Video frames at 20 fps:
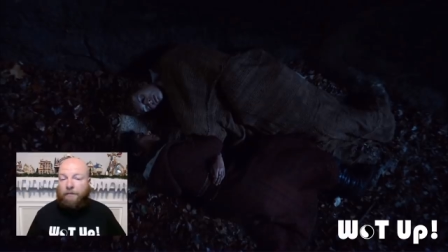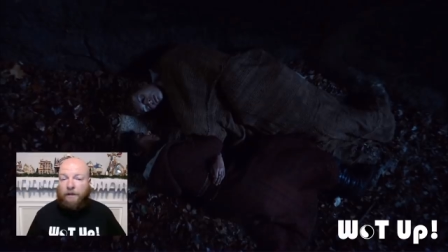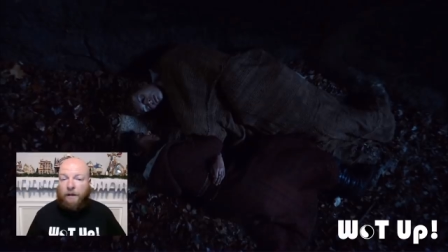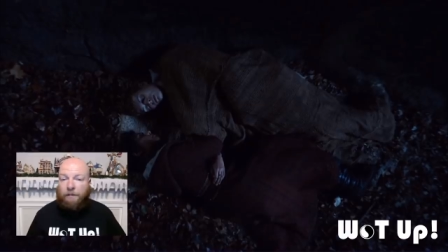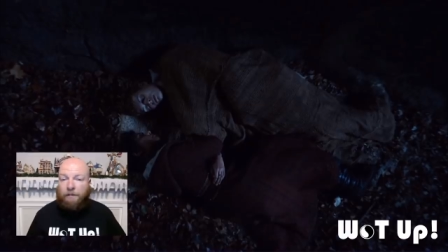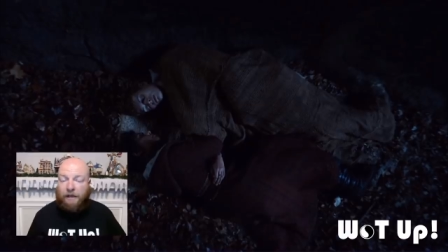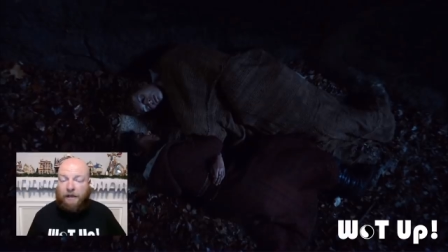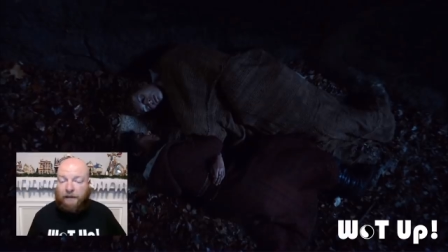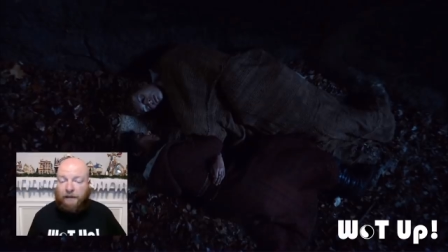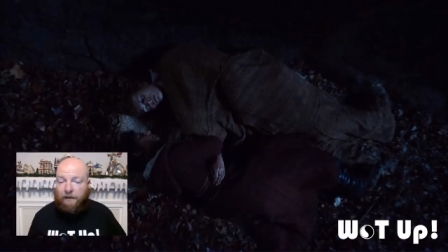
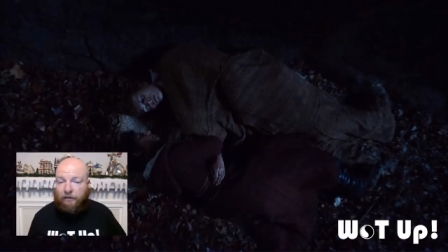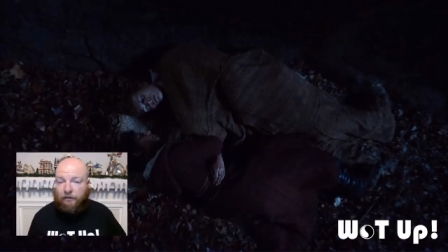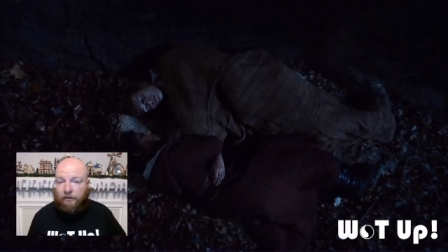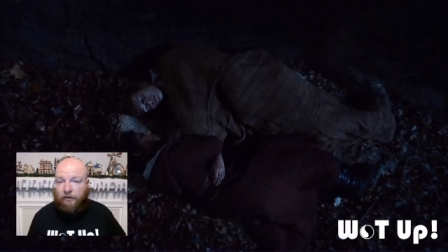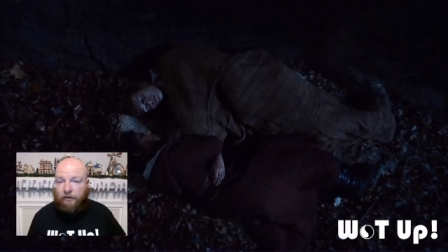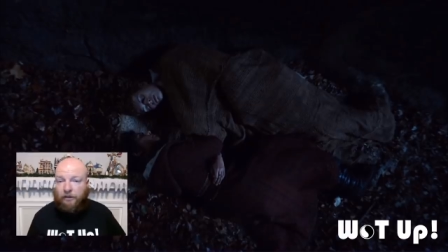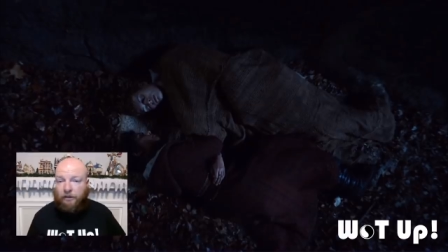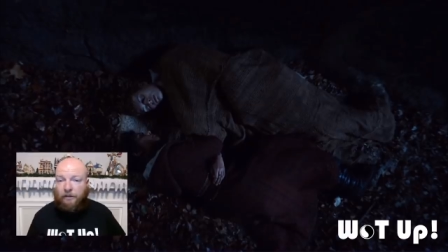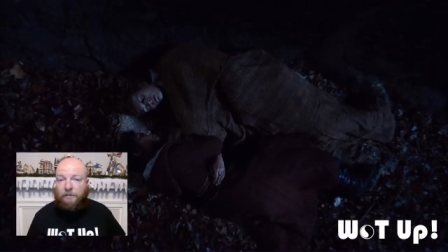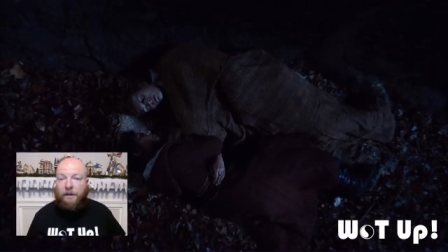up and he
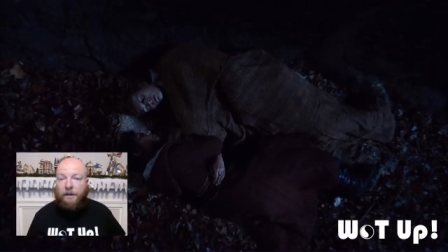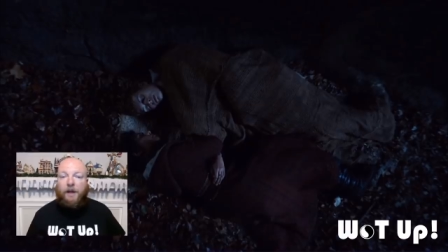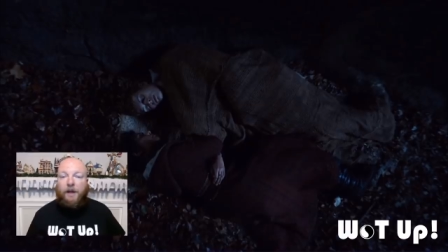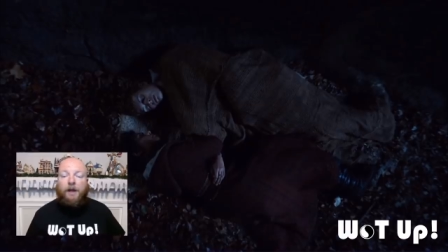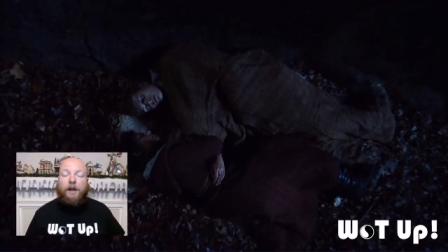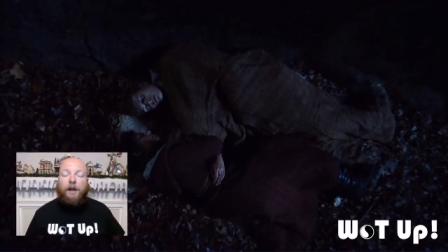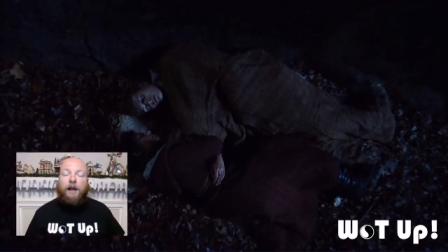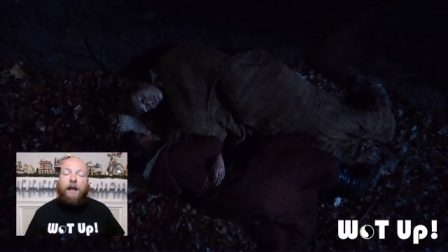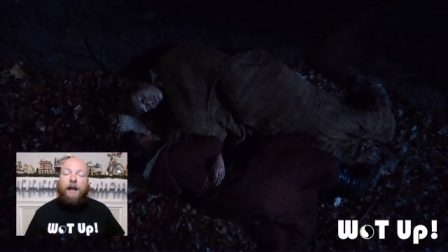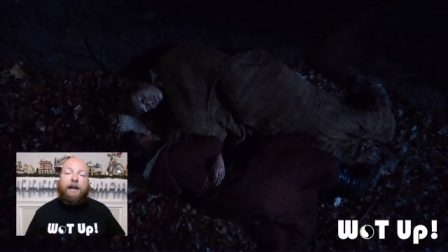listened to them,
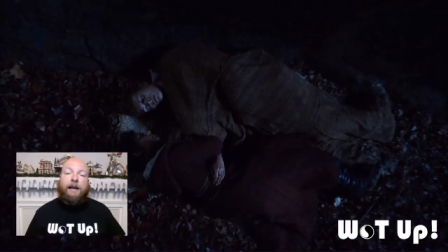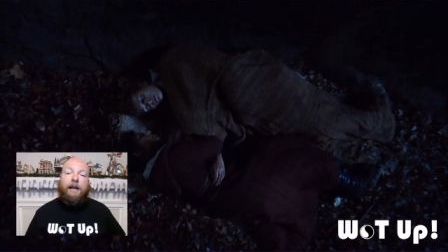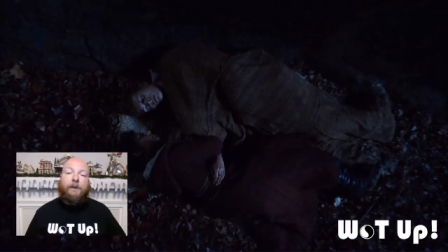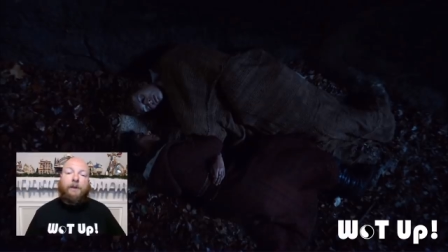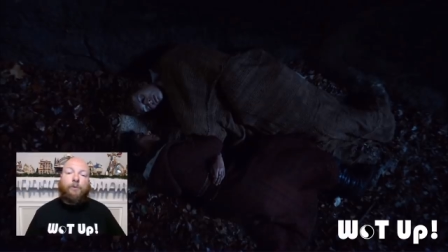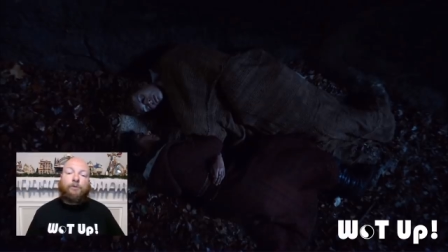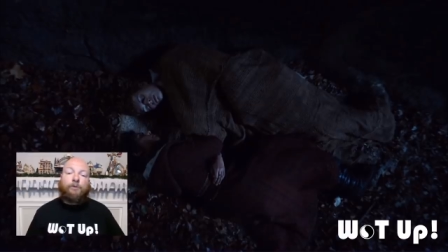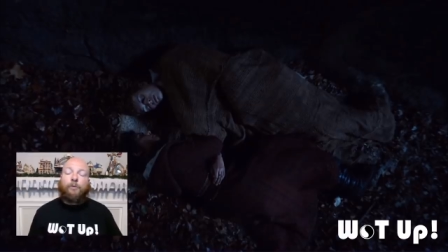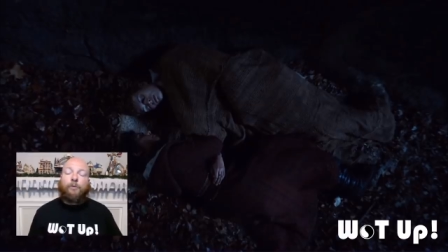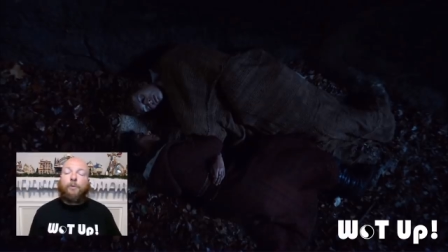and it
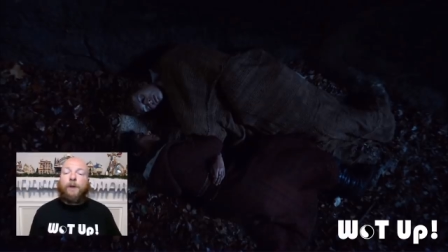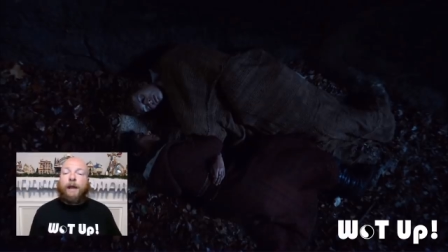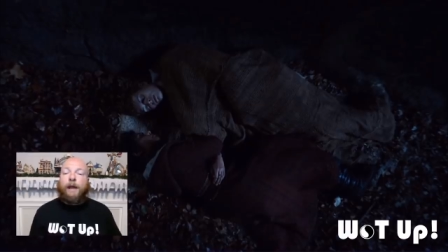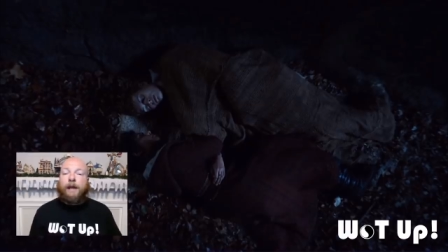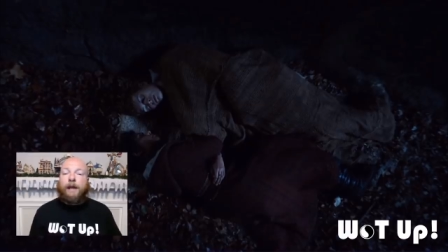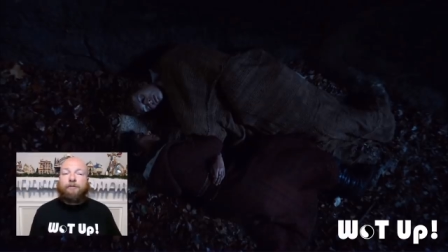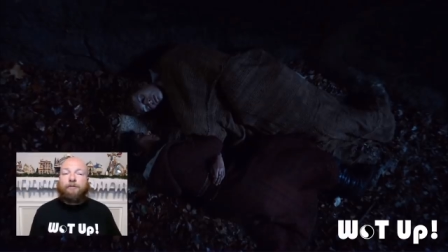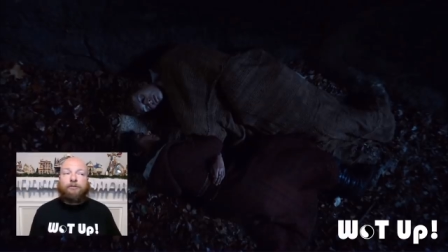was a way